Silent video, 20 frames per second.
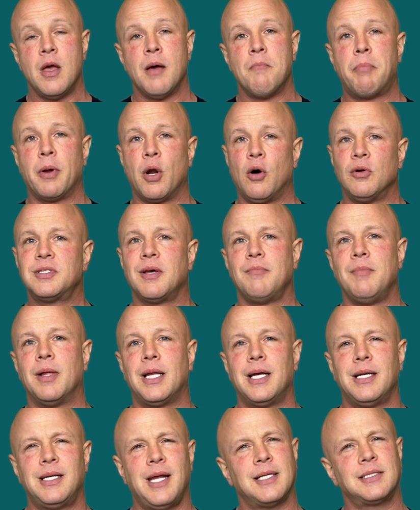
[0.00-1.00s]
but
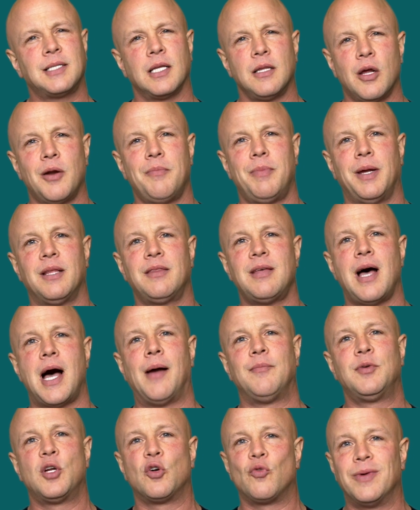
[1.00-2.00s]
ultimately it takes a little bit of
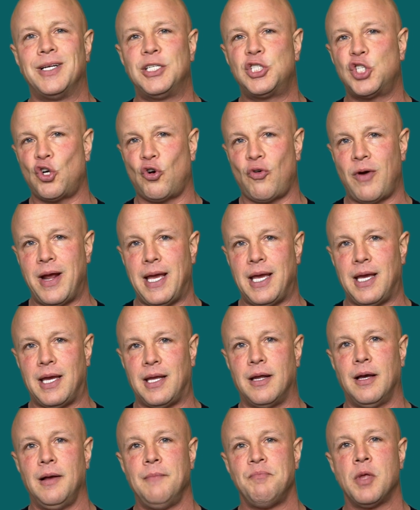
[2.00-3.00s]
time to
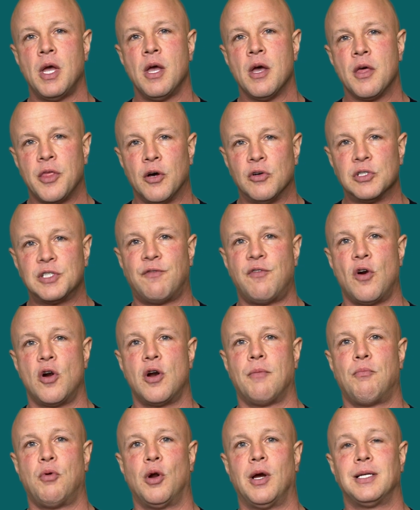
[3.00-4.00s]
retrain those
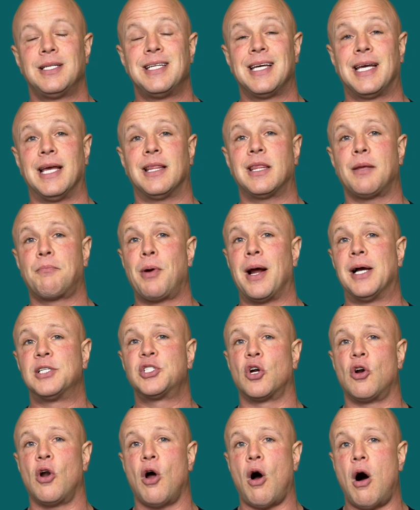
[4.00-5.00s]
vertebrae to get the
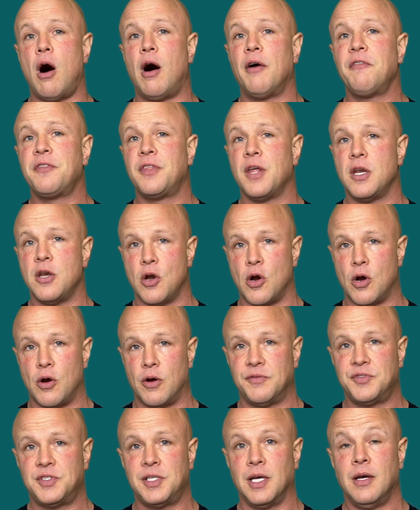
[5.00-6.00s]
pressure off the
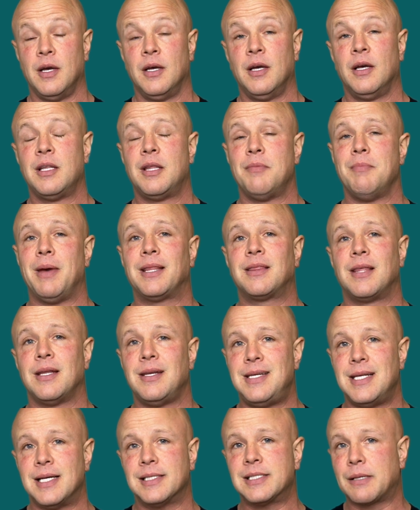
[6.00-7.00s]
nerves, to make the
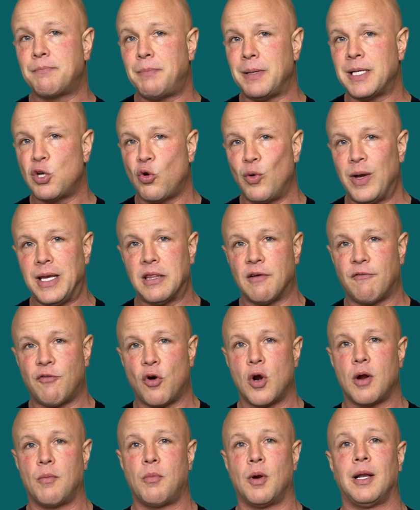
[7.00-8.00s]
disc between the
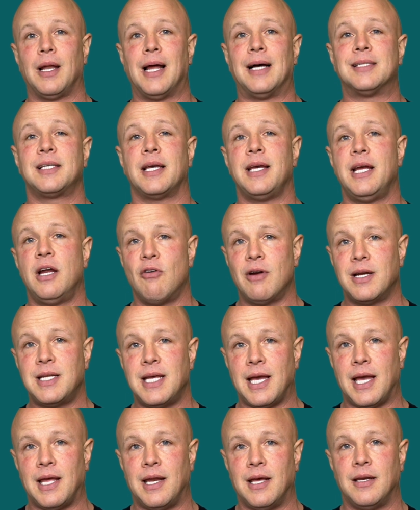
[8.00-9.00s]
vertebrae less
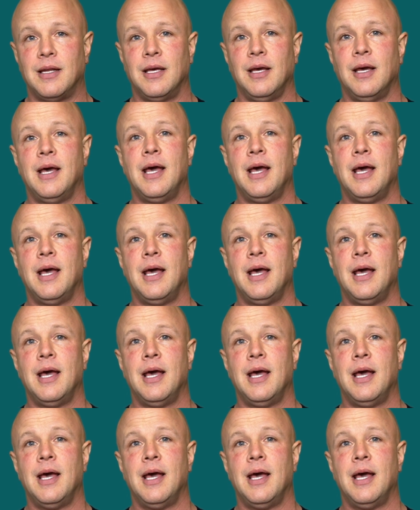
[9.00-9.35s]
irritated,